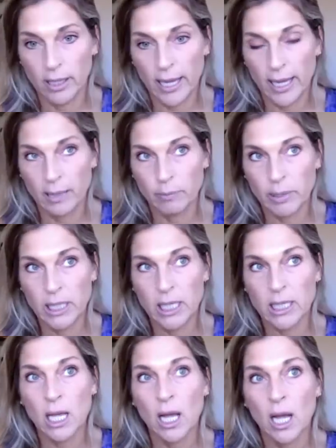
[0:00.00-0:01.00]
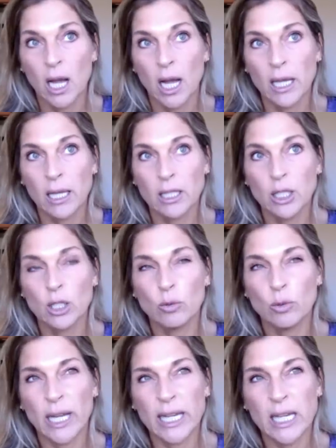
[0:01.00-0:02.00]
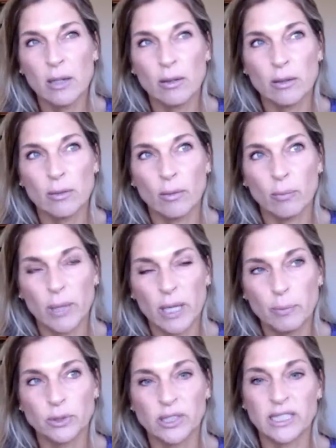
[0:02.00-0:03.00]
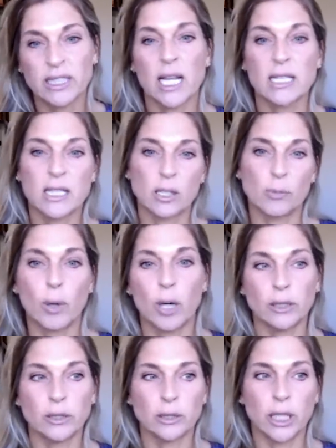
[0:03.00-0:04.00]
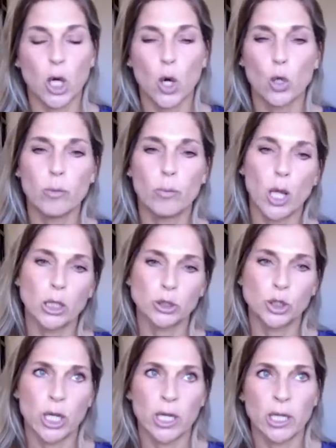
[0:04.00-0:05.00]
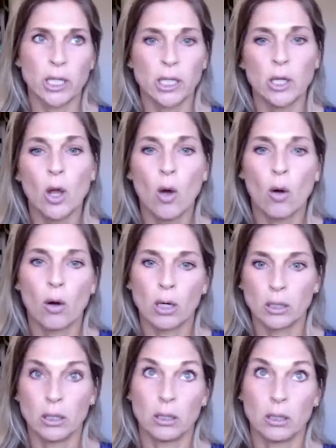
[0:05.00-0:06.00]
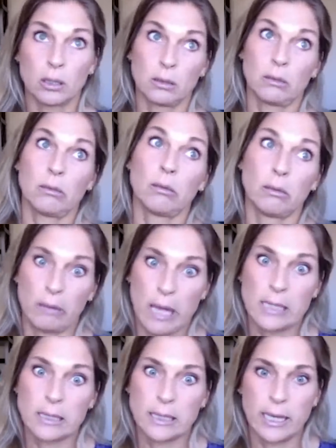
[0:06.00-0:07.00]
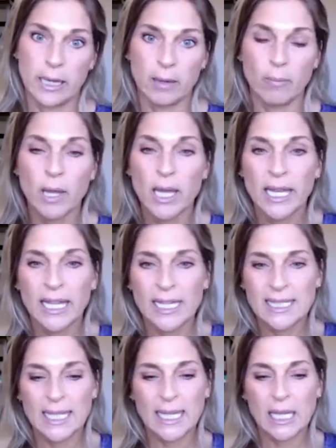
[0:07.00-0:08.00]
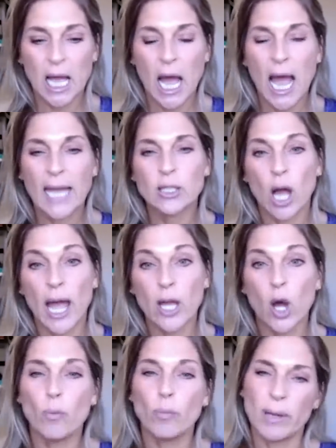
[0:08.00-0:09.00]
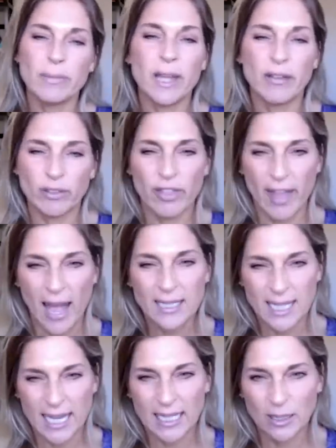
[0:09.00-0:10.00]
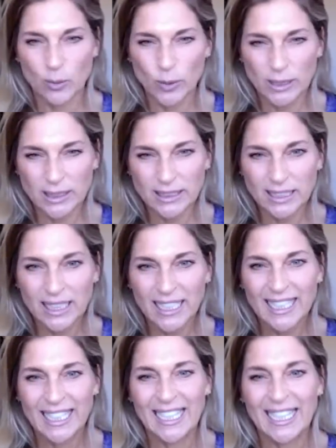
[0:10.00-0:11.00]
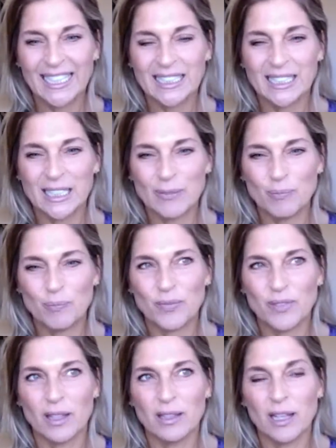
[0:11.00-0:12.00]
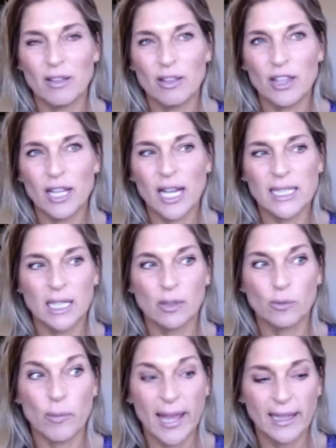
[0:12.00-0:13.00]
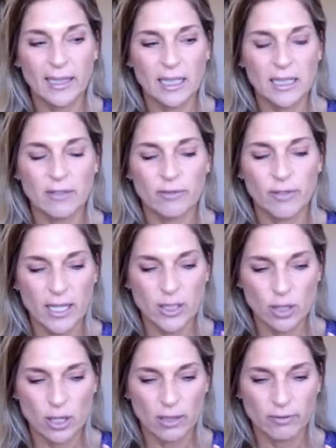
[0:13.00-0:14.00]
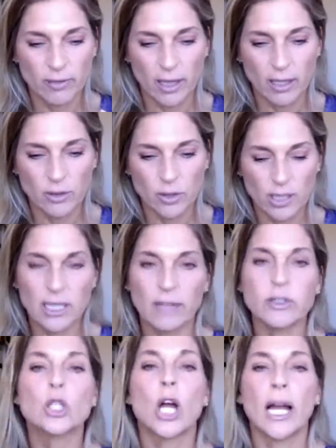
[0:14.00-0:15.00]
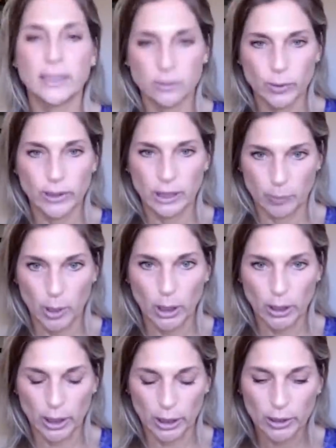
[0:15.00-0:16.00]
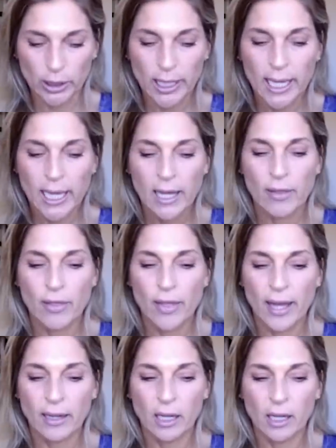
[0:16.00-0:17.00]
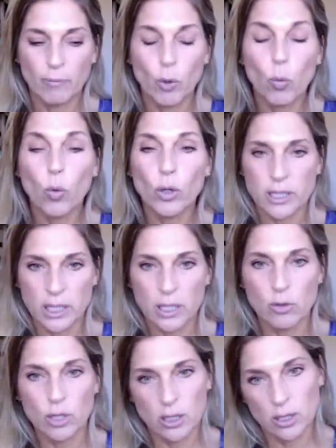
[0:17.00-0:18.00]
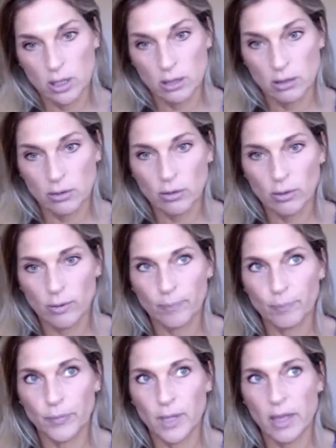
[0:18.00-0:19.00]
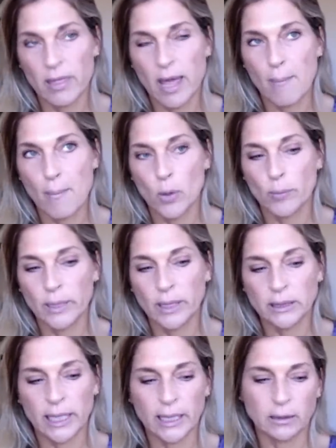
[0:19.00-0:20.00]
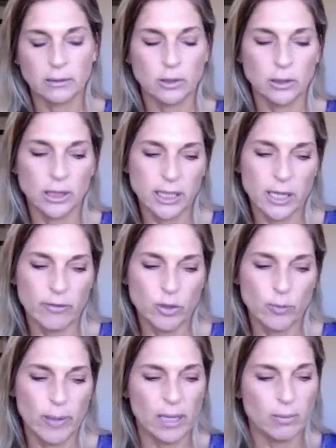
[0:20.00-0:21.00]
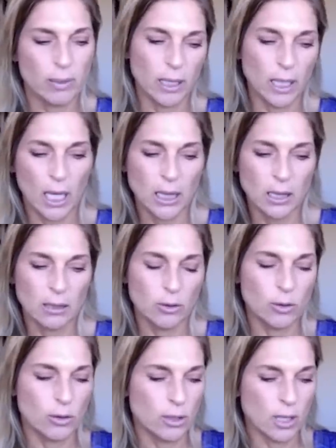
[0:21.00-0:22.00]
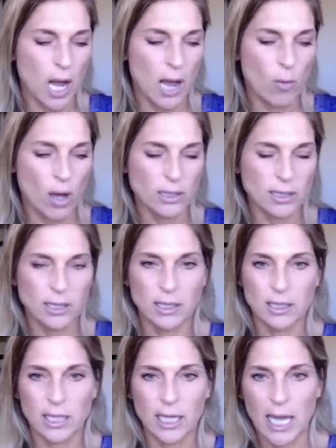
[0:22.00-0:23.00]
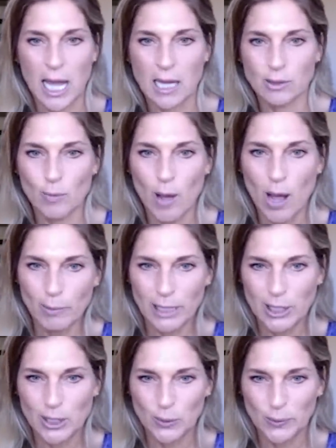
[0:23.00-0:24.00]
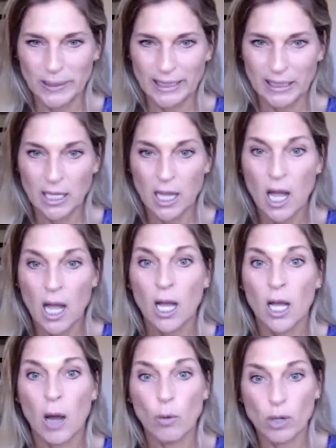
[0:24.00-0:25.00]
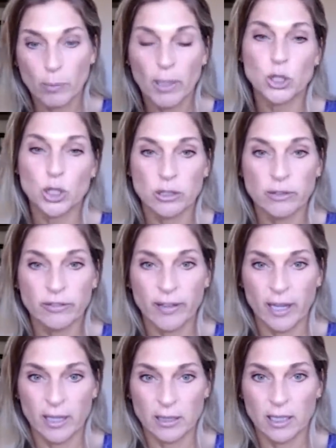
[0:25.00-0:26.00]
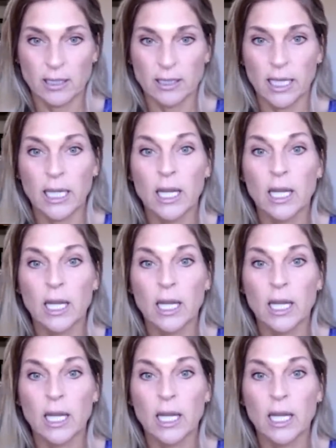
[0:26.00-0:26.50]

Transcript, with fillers: And because, you know, when I hear people discuss their partner, like, oh, the ball and chain, or you know, ask them. It's like I I hope I'm never that to anyone. Mm-hmm. And um, the other thing I tell men is if they if they just have a child with their partner, that um, the worst thing you could do in that moment, like let's say you have a new baby and the guy walks in and he's like, How's mommy doing? I want to punch you in the face. It's like,